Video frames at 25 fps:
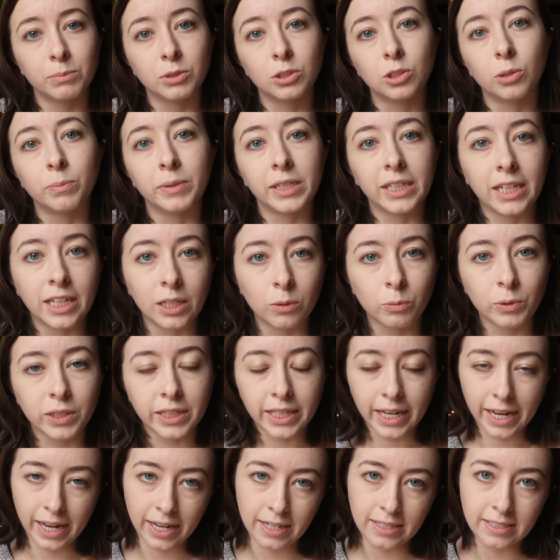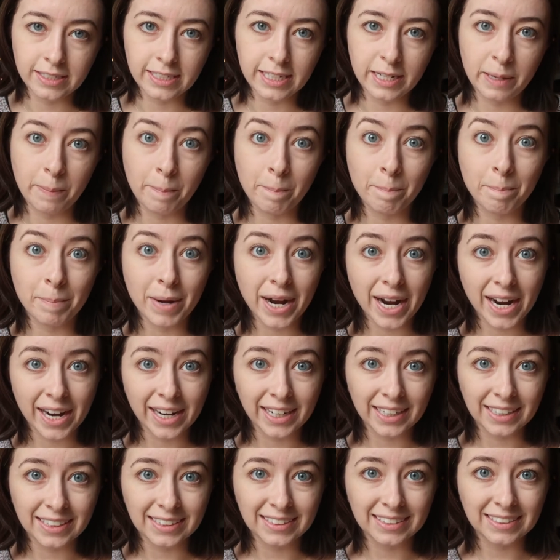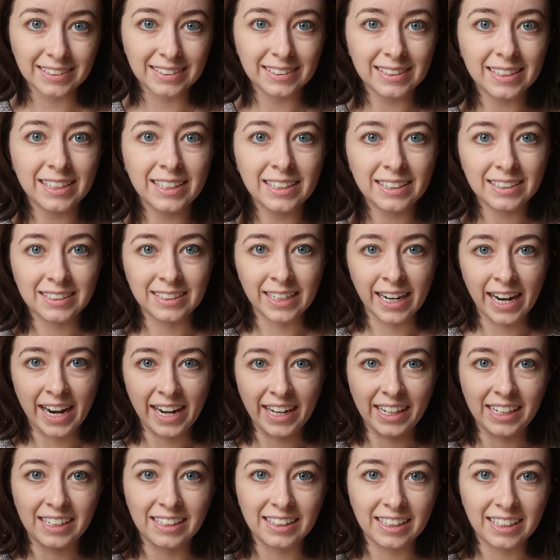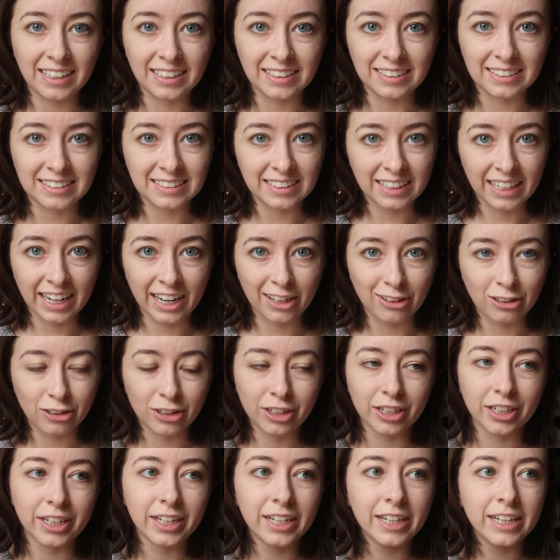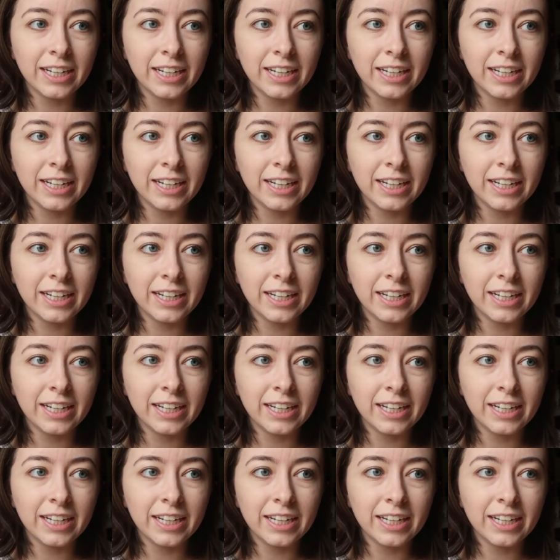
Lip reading: So begin with the end in mind, tying things together.